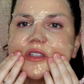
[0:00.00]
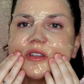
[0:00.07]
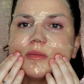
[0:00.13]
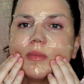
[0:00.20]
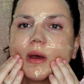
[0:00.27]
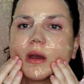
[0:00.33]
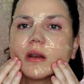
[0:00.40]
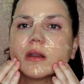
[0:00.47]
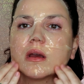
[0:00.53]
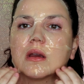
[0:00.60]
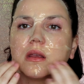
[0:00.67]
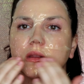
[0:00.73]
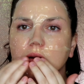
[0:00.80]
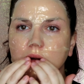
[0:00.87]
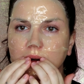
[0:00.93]

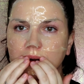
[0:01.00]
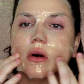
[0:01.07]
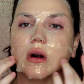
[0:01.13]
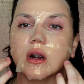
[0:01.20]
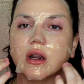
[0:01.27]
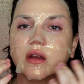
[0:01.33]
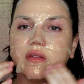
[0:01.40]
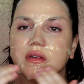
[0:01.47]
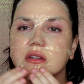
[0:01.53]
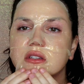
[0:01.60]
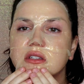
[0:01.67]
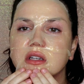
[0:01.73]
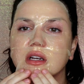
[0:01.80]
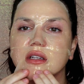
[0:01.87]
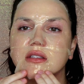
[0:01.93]
Spectacular. Or if
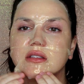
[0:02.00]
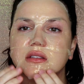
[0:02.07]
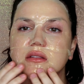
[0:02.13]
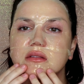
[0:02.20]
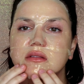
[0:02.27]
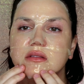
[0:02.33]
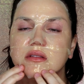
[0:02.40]
it's just